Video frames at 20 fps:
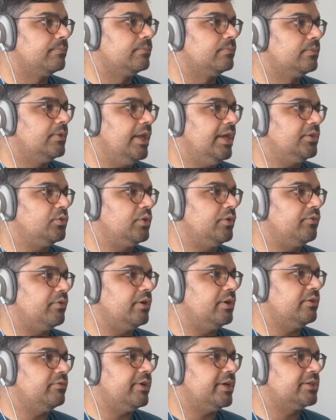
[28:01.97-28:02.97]
Yeah, so we have our
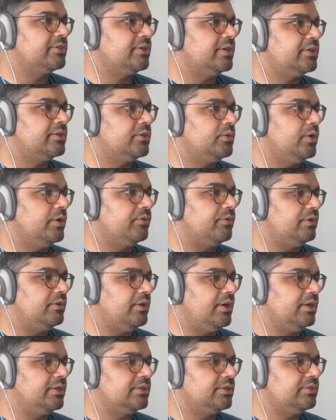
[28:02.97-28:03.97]
artifact directory, we have our
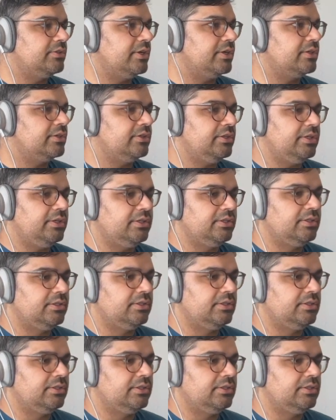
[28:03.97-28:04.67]
logs directory.